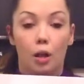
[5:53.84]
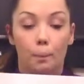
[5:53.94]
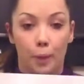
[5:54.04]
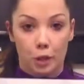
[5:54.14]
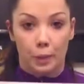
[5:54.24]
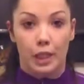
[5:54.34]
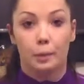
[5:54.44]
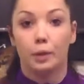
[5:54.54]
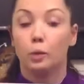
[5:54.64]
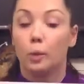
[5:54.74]
Most
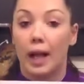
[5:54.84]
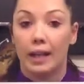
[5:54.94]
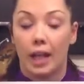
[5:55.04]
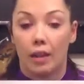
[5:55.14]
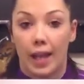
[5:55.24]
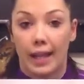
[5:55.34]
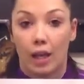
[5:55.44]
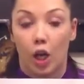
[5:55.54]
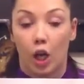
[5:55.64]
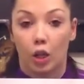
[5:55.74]
people, when
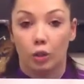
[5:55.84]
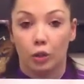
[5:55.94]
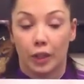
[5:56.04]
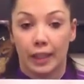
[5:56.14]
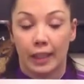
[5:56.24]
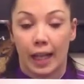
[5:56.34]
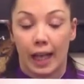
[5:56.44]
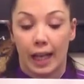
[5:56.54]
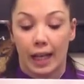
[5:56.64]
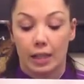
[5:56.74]
they are looking
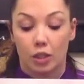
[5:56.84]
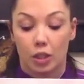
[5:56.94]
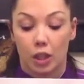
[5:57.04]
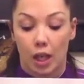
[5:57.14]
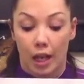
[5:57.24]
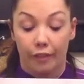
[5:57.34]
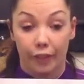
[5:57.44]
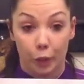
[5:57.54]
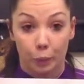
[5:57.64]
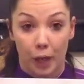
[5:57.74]
at
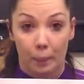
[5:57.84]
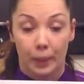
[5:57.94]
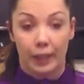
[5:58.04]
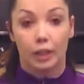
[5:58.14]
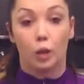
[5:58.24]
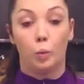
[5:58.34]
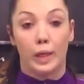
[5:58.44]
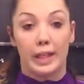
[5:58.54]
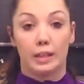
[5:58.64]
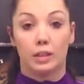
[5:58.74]
food prepping,
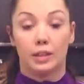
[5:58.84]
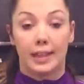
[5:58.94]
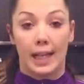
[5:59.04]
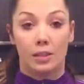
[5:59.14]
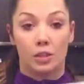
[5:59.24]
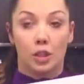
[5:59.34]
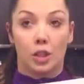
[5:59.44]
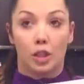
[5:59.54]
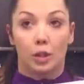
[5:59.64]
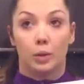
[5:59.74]
will tend
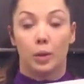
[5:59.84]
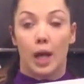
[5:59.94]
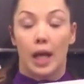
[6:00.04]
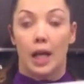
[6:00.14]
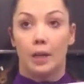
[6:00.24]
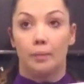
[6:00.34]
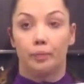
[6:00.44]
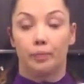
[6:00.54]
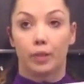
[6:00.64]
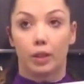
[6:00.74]
to
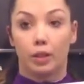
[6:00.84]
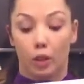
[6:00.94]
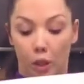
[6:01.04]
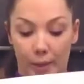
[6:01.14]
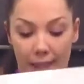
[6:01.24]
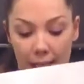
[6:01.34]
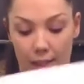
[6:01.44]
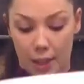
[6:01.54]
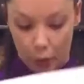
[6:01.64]
always ask this